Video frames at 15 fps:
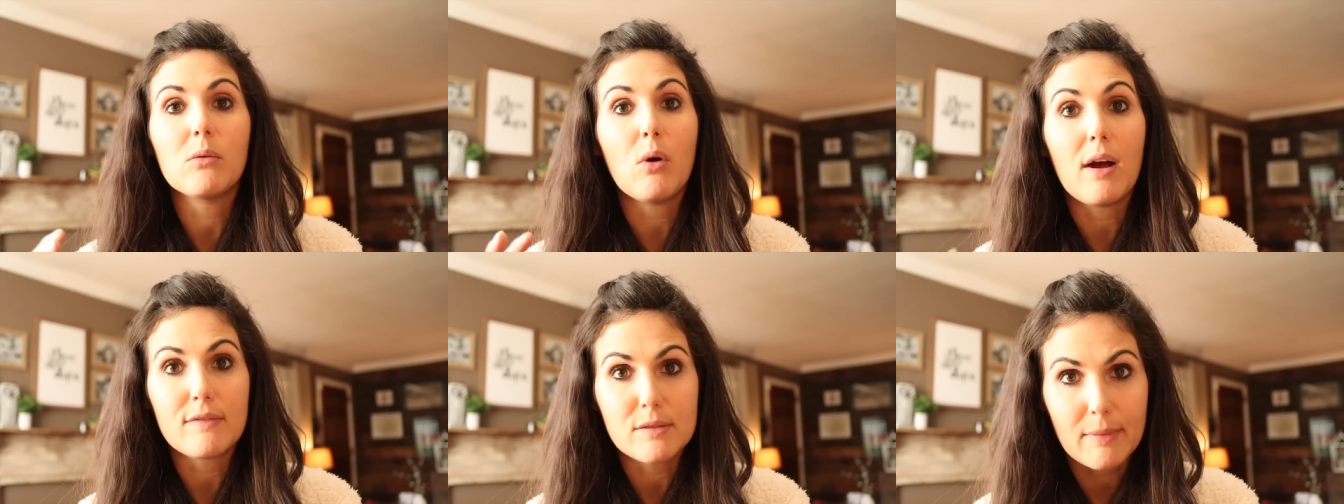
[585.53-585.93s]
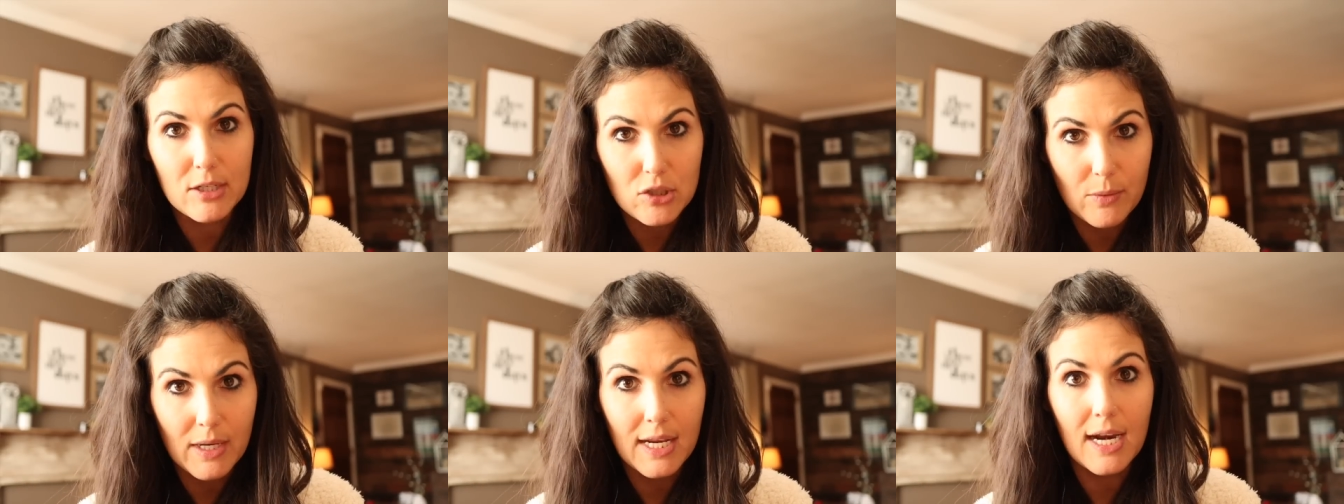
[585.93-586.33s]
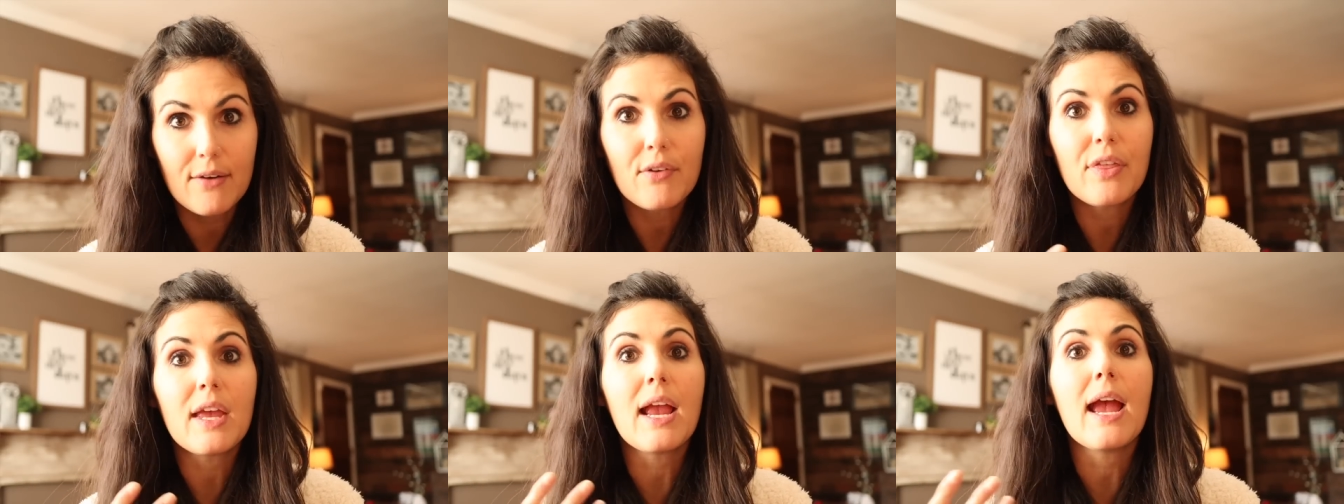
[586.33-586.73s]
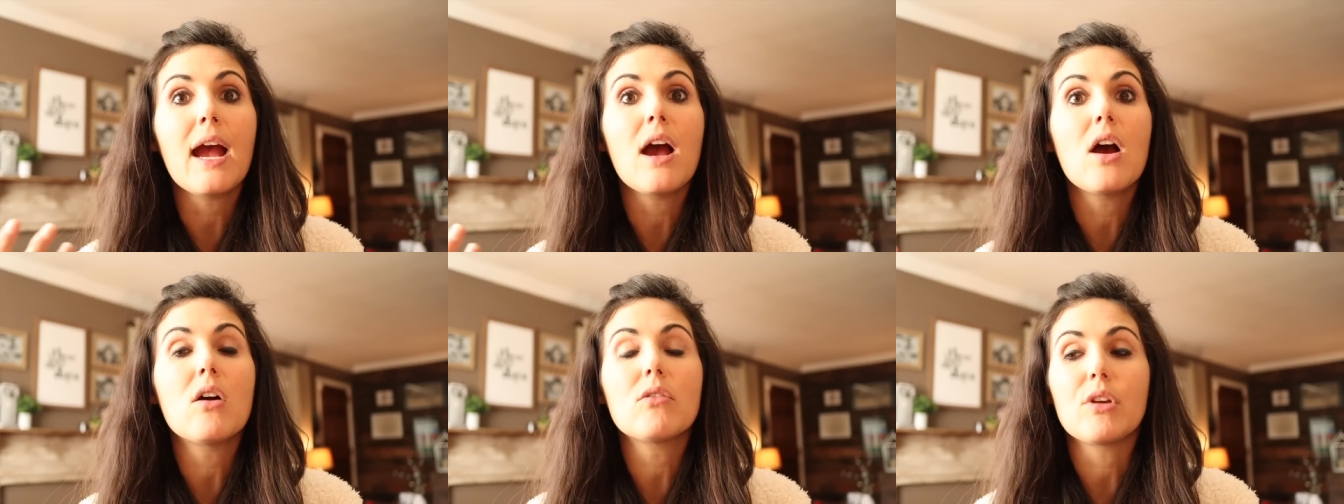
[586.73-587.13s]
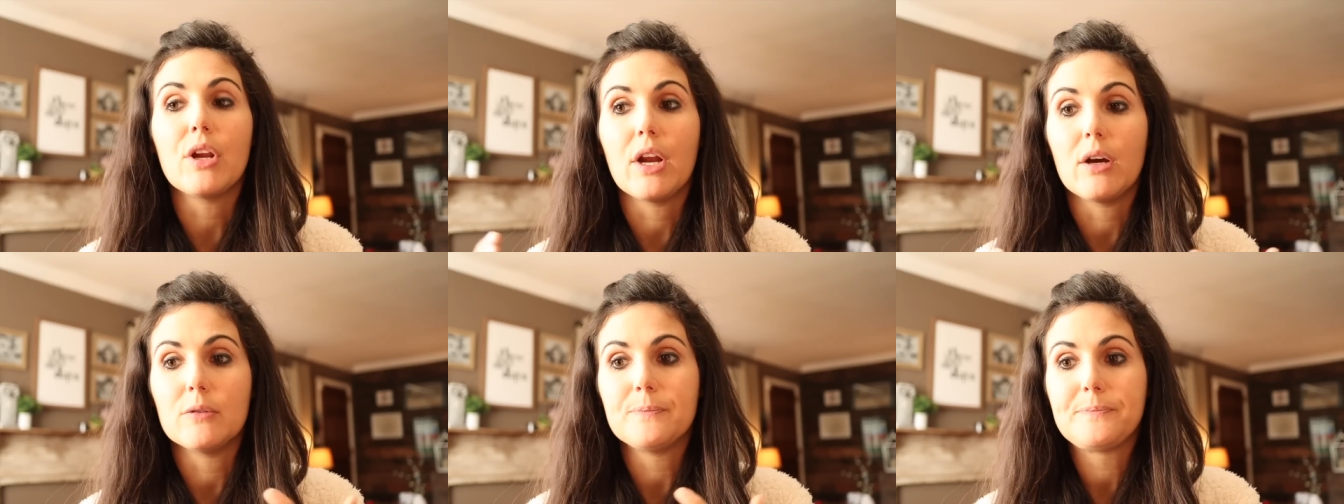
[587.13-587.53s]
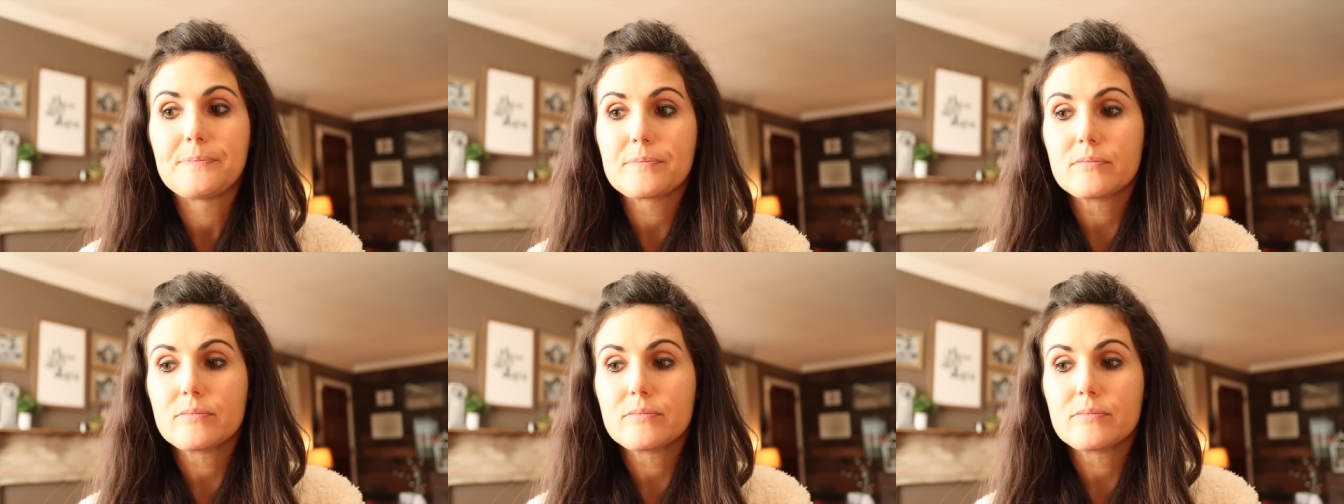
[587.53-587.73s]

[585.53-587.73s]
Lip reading: We'll have to make sure we get everything out, you know.